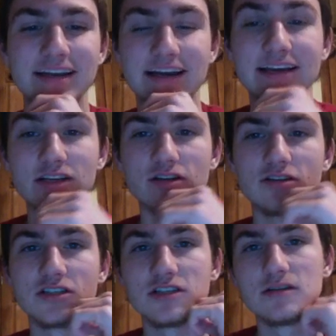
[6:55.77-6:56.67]

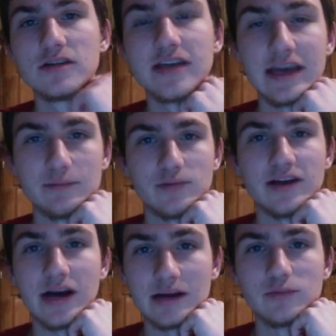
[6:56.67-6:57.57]
hinders the
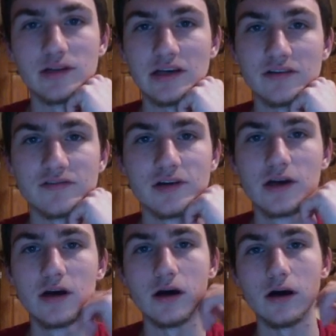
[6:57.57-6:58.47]
gameplay, I believe.
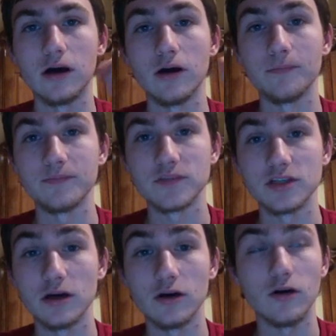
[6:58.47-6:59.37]

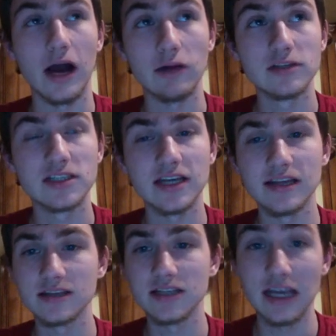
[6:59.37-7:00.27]
So I would say
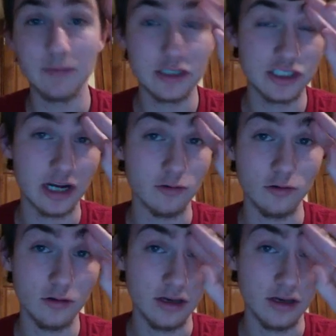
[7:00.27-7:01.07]
this game in general,